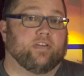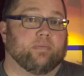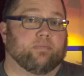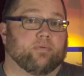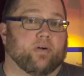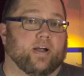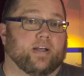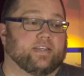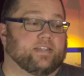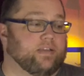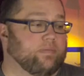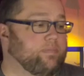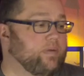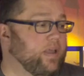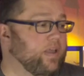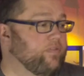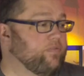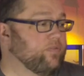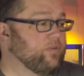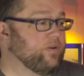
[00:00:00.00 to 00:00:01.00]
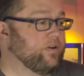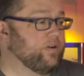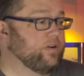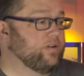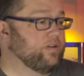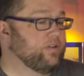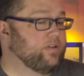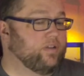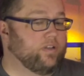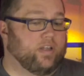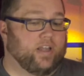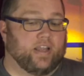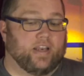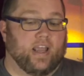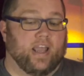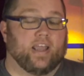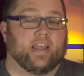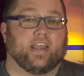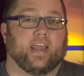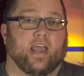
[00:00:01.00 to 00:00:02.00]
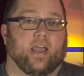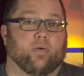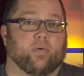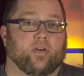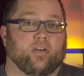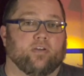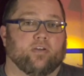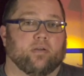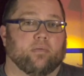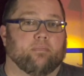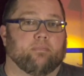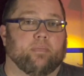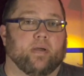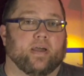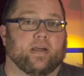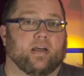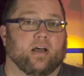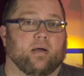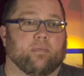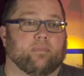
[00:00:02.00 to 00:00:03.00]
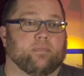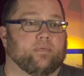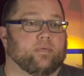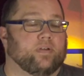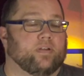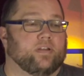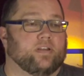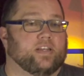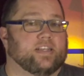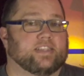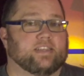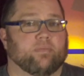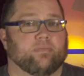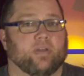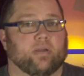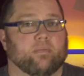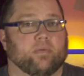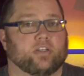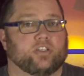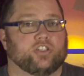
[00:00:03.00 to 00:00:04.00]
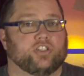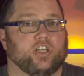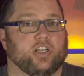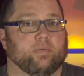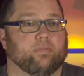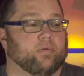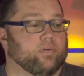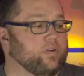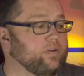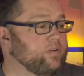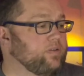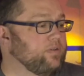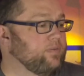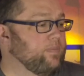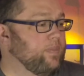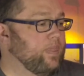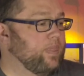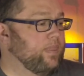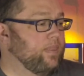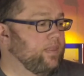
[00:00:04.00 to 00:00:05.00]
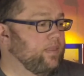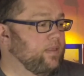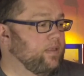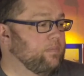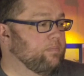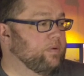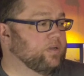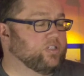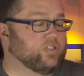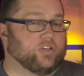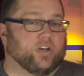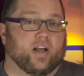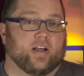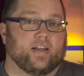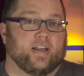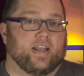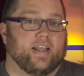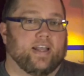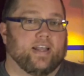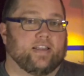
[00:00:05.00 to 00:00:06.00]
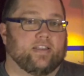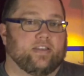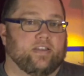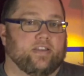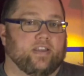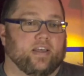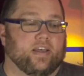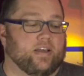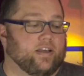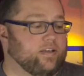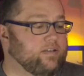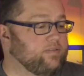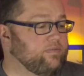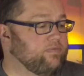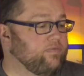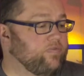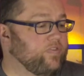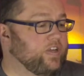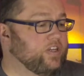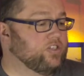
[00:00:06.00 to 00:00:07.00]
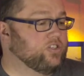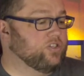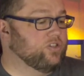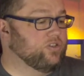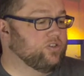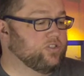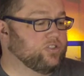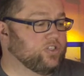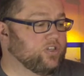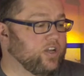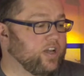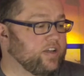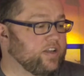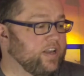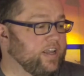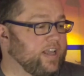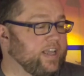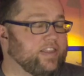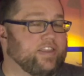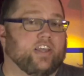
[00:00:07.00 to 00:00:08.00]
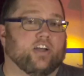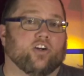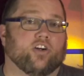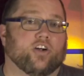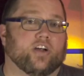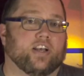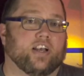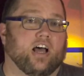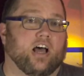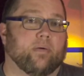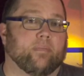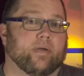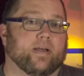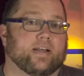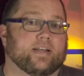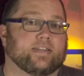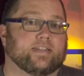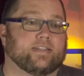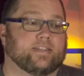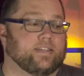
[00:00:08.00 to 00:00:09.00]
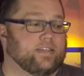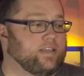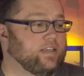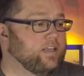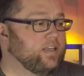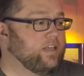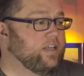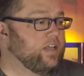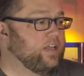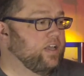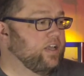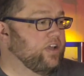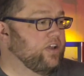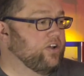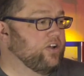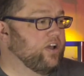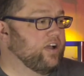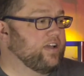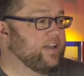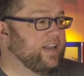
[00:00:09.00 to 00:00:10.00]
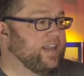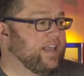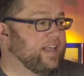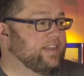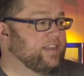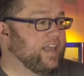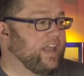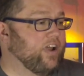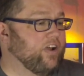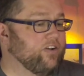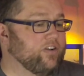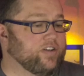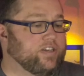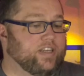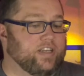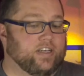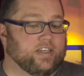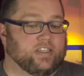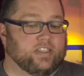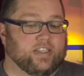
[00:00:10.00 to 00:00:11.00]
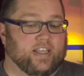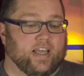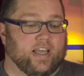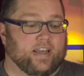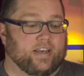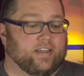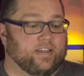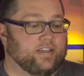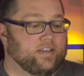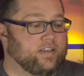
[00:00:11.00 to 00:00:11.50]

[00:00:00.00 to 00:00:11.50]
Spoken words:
price to pay for an AK when you could pick up something much cheaper. But you're not going to get the features, you're not going to get the ergonomics, you're not going to get the heritage that